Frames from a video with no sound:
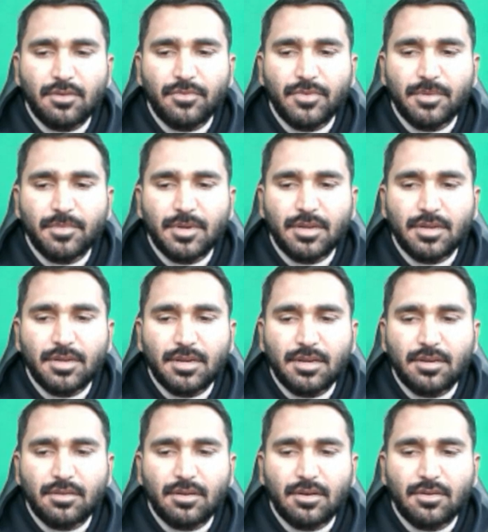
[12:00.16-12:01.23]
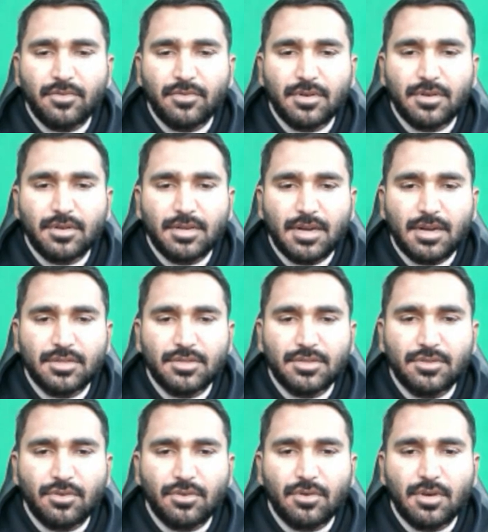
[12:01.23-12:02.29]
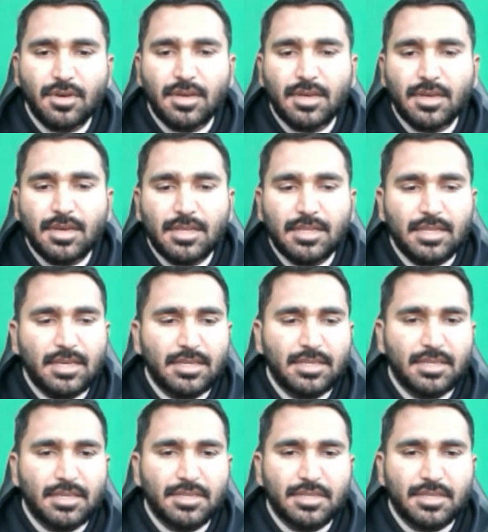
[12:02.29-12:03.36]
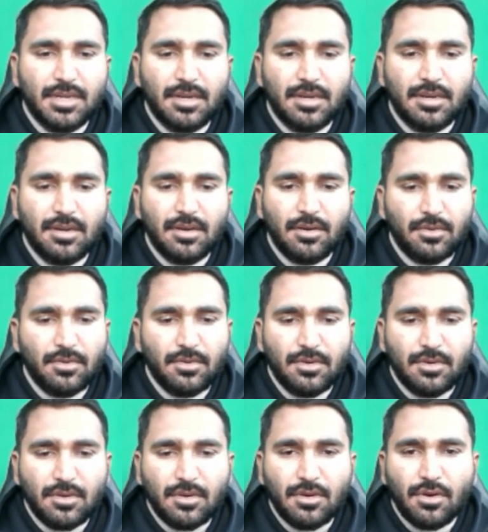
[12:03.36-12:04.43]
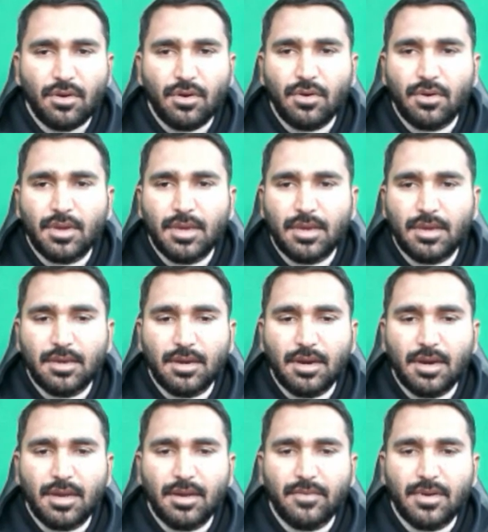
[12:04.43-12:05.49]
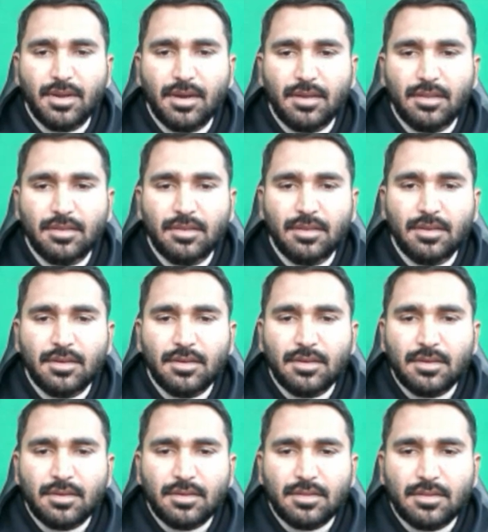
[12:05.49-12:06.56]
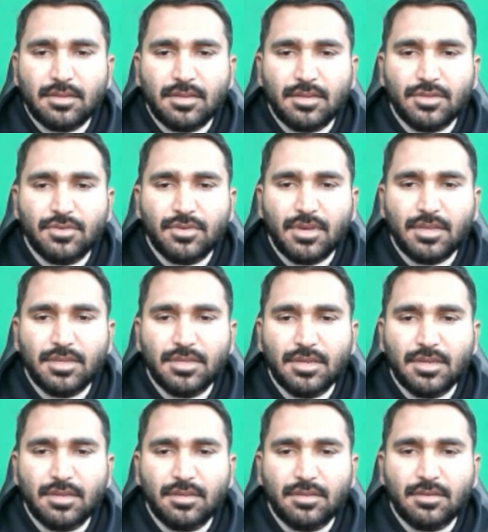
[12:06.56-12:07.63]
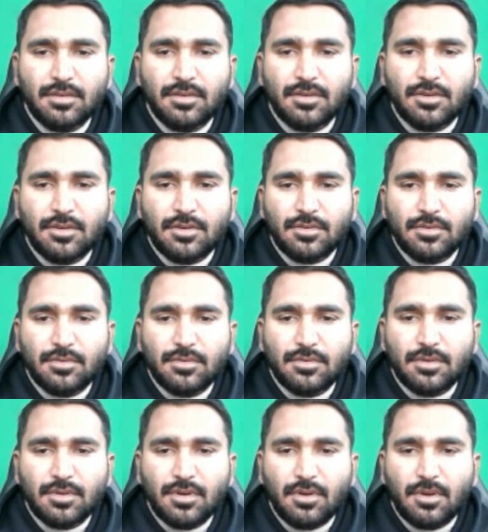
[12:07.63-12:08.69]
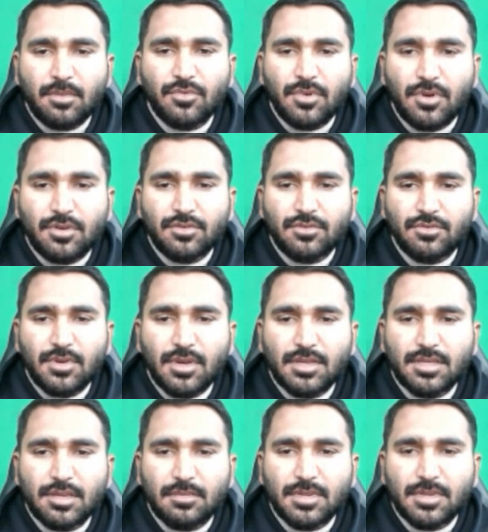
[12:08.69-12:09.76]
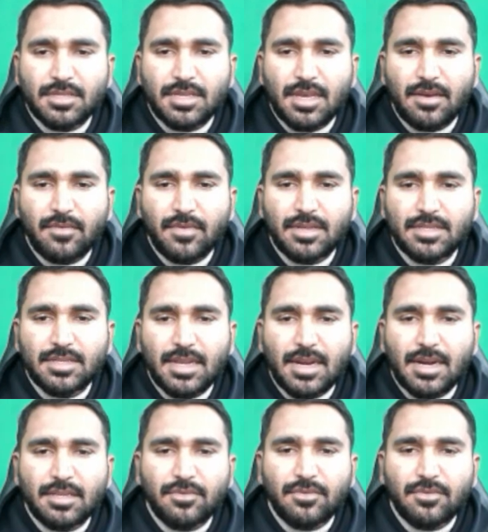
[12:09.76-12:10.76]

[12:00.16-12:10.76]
fit button, click on auto fit content. So this is done now. Okay, I have done this question. Now I'm going to do question number 7. Select the